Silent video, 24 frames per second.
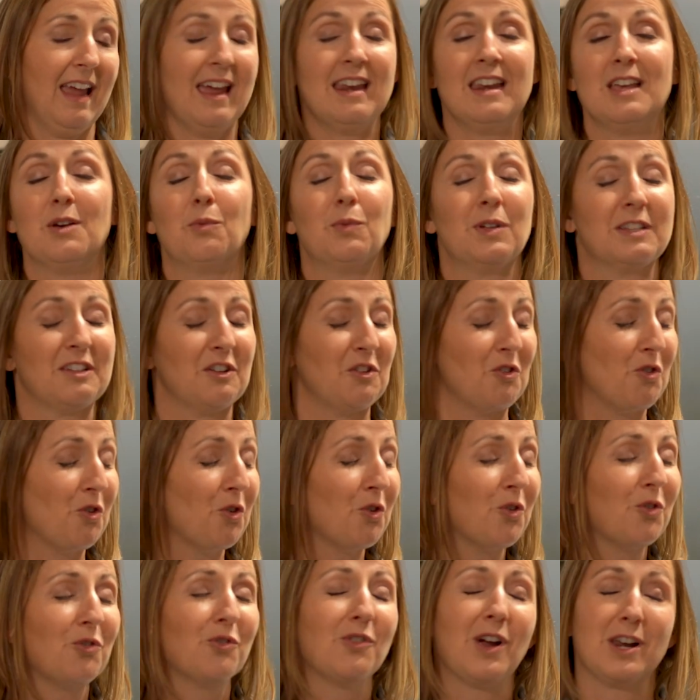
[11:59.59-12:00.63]
And it was
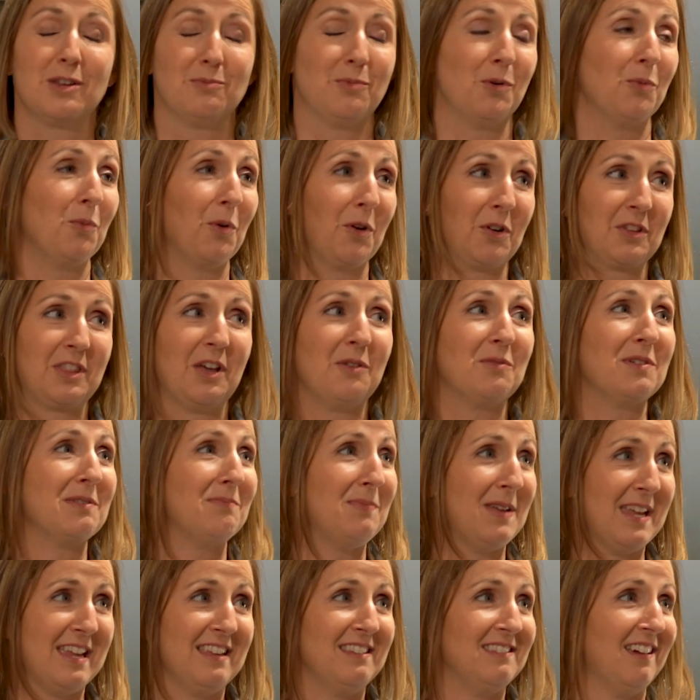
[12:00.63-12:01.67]
incredible work that
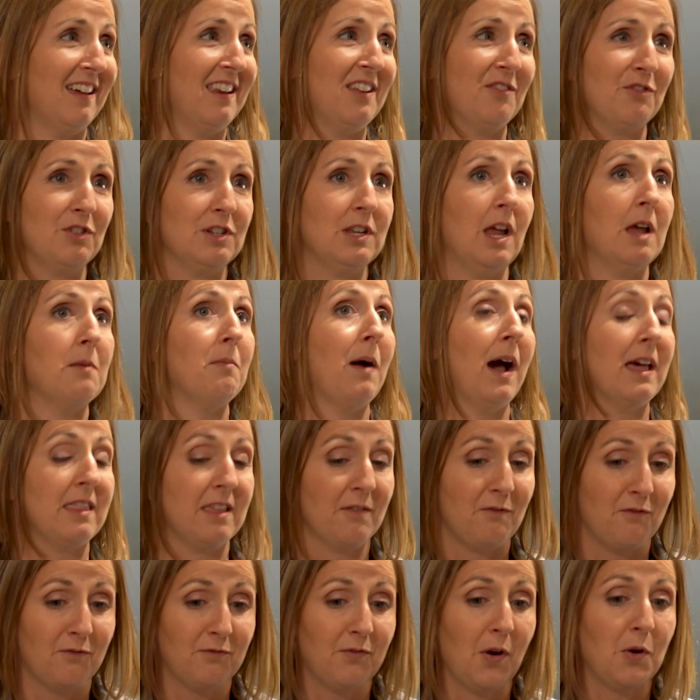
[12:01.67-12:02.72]
was being done every day by
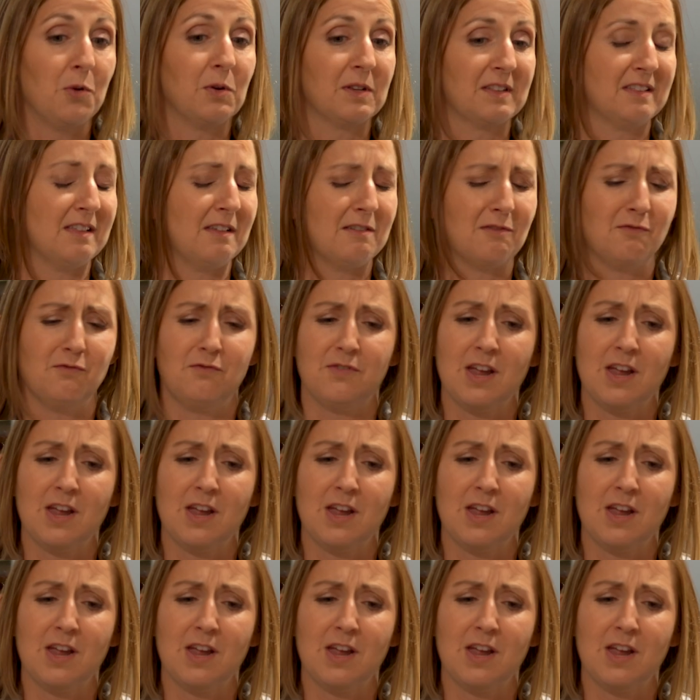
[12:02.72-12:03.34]
the folks, this